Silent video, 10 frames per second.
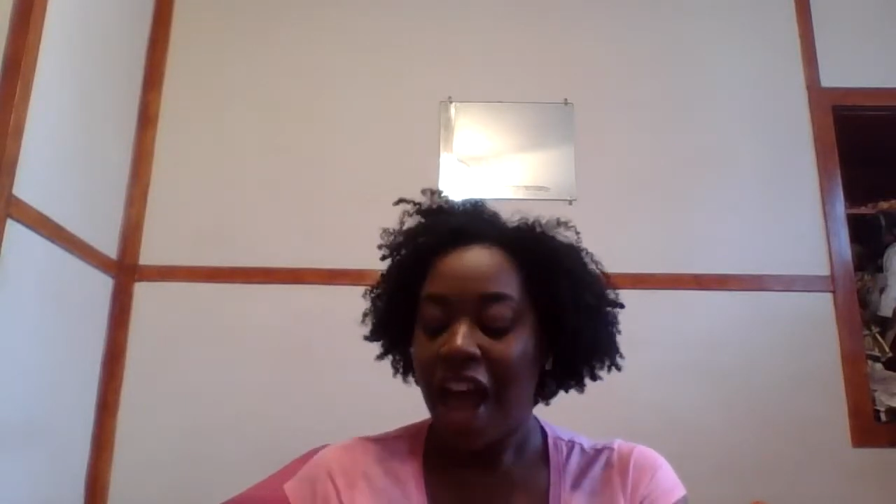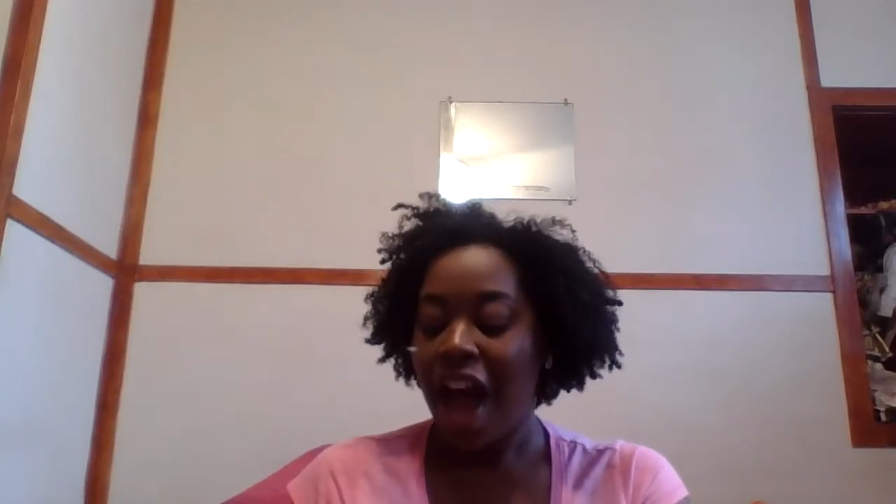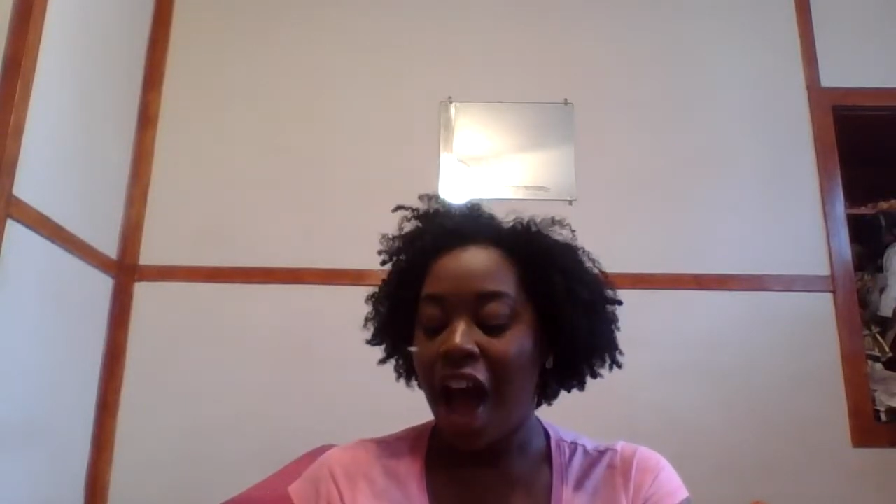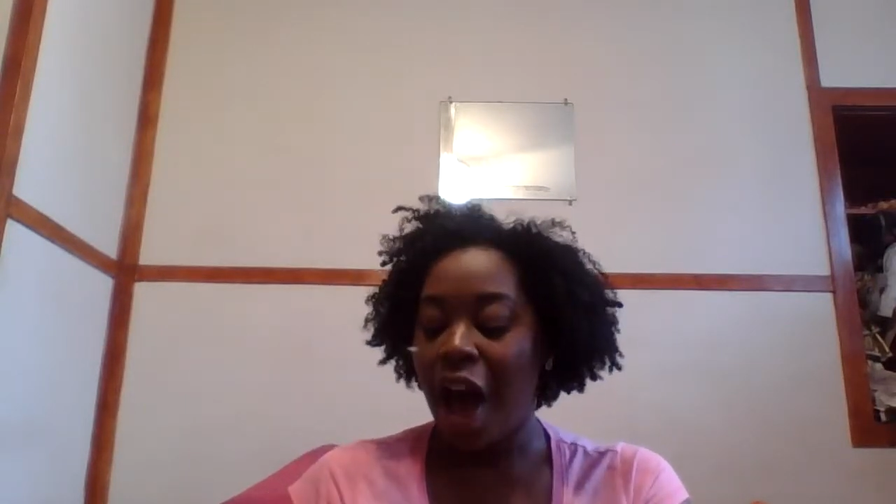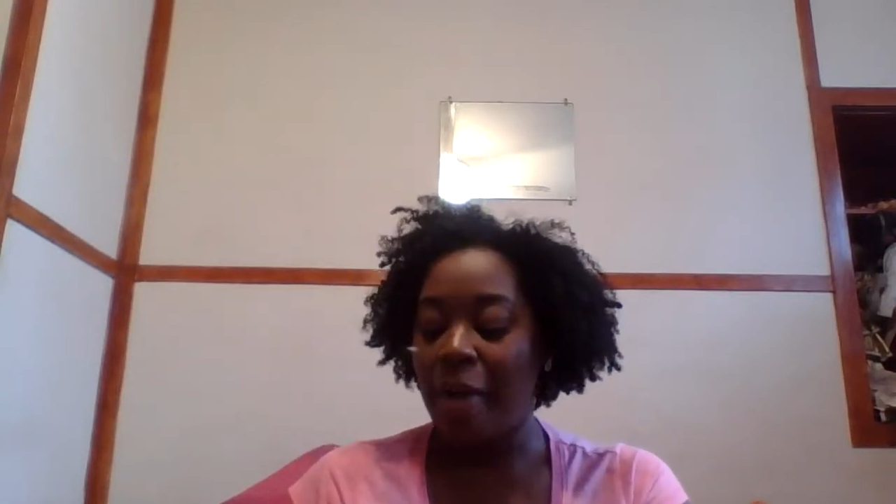
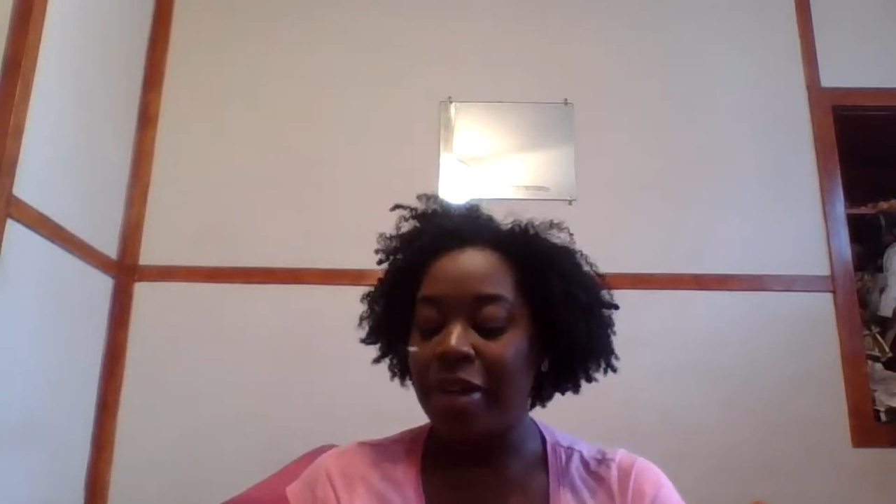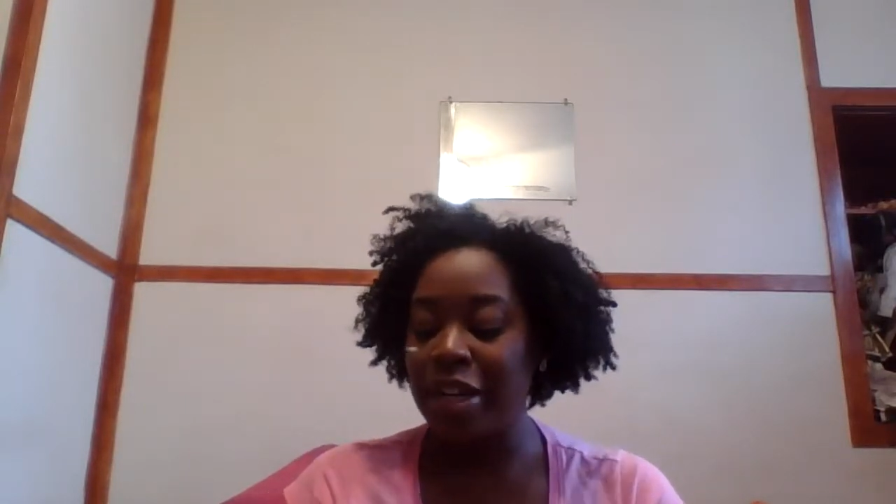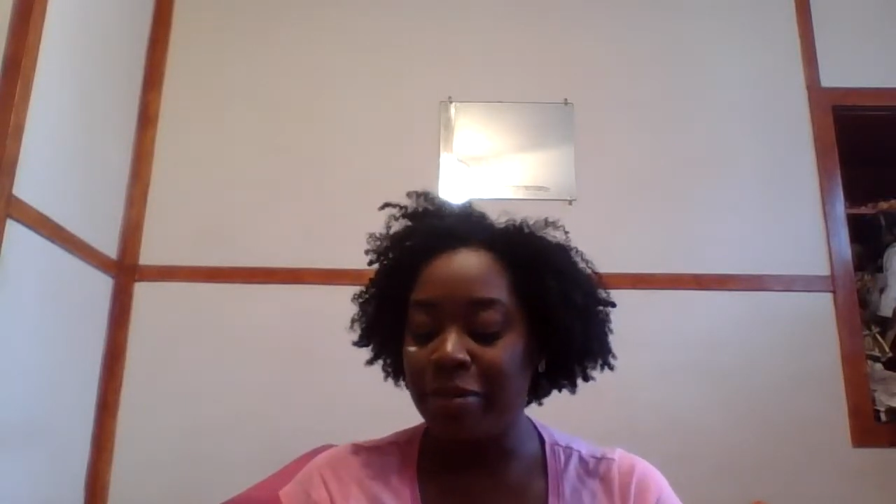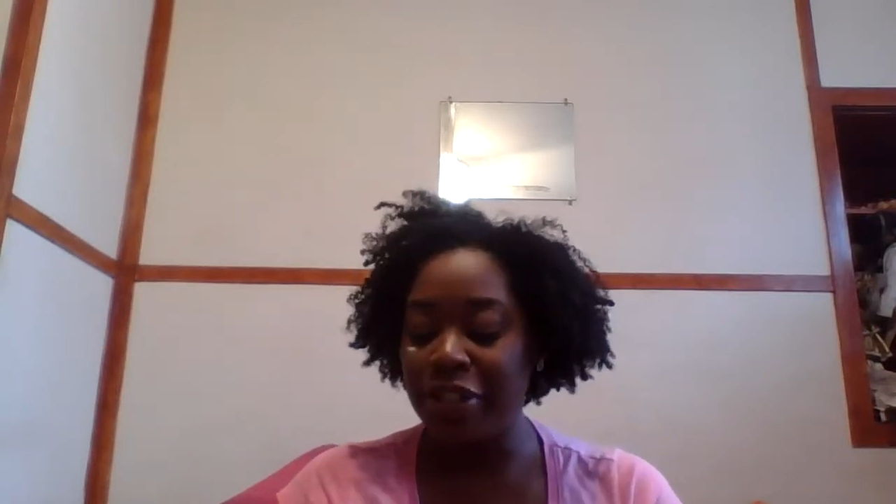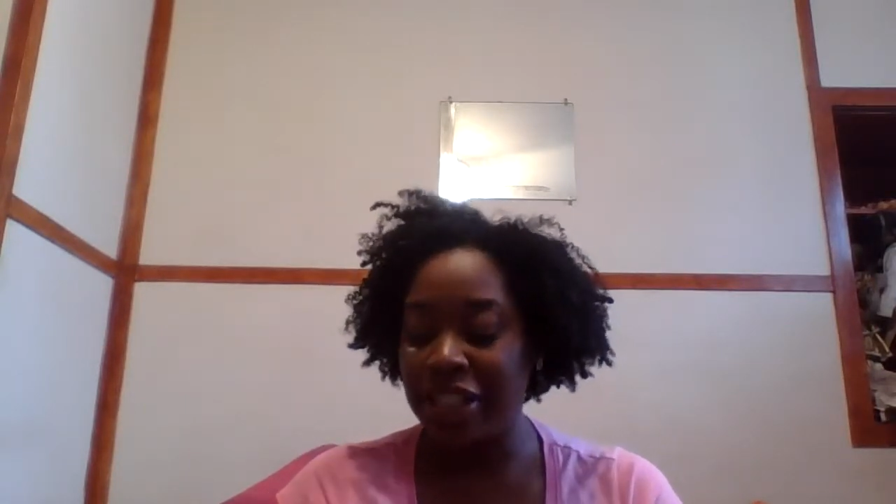
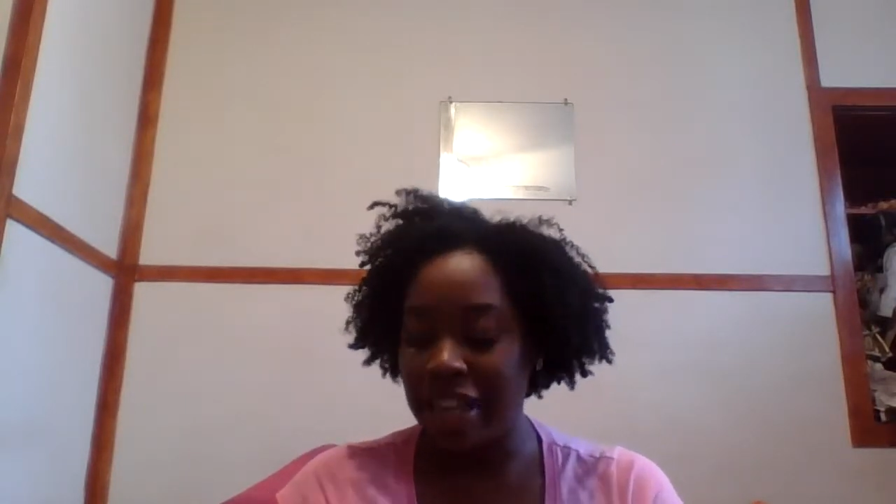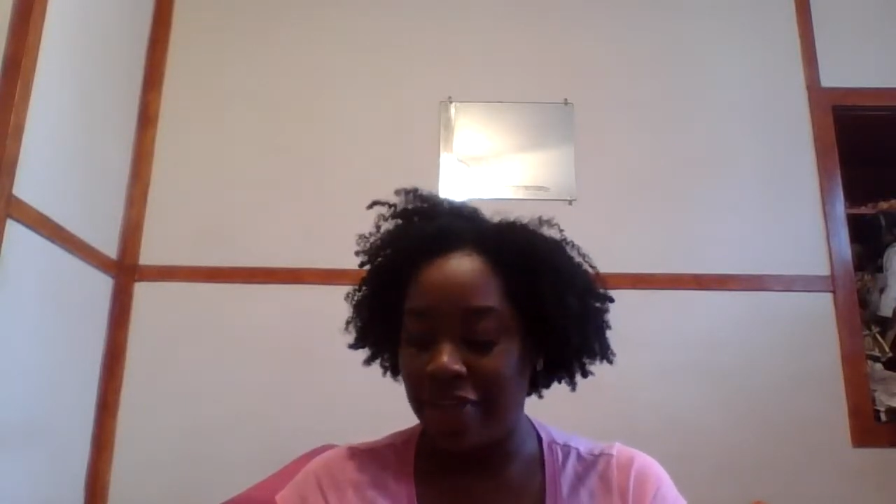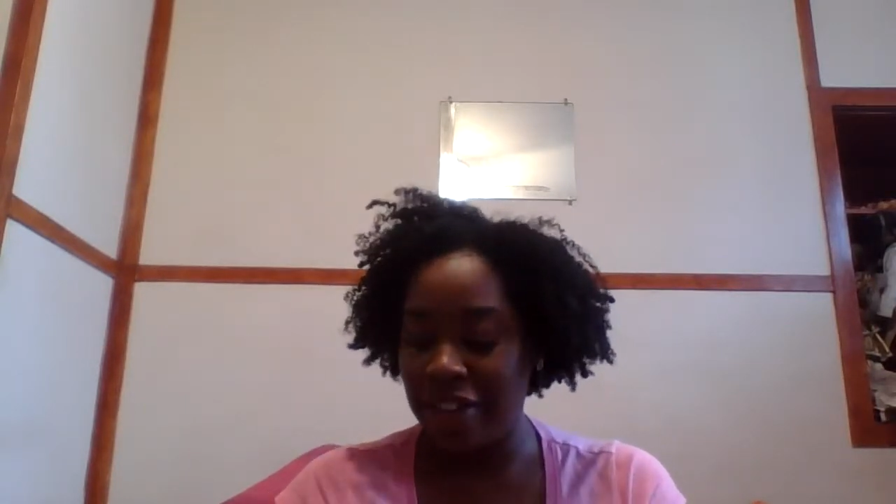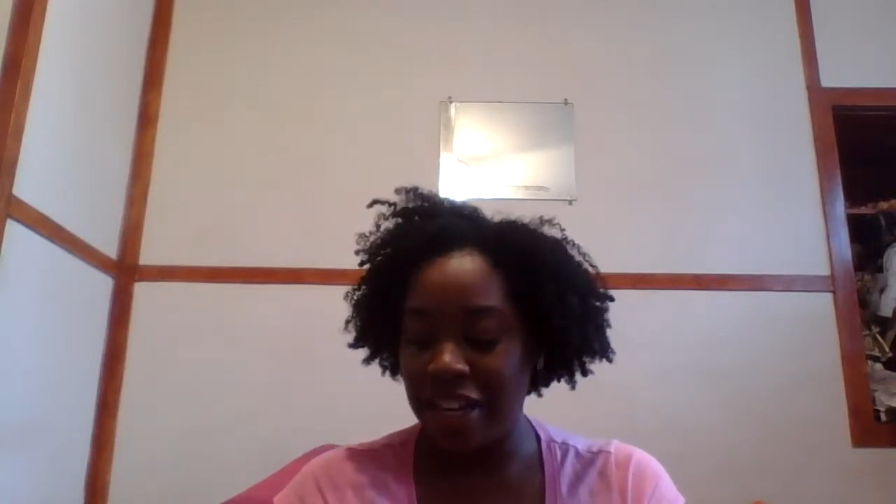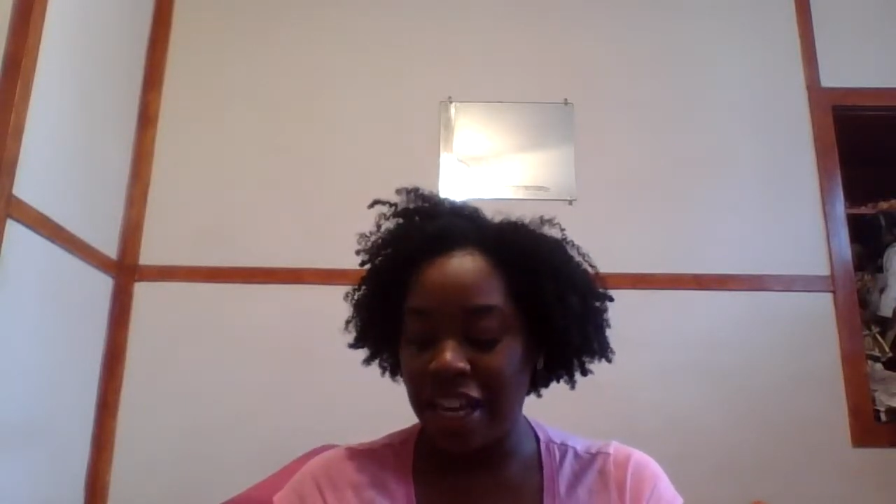Number
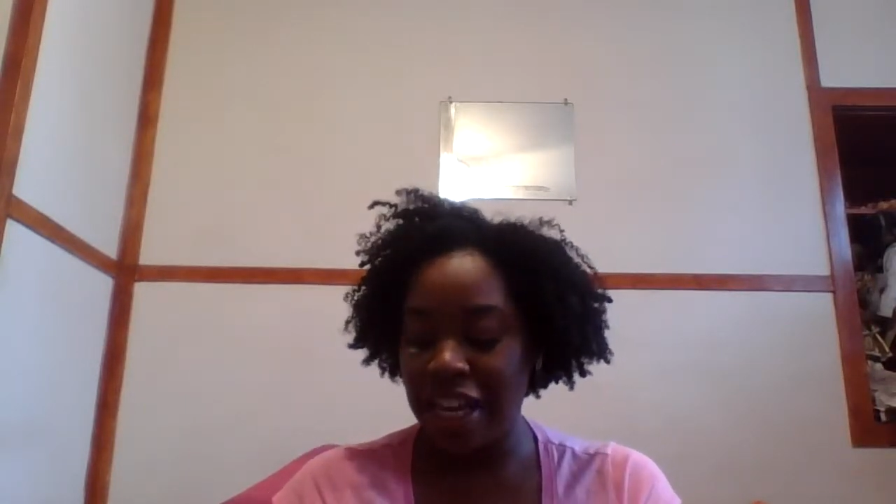7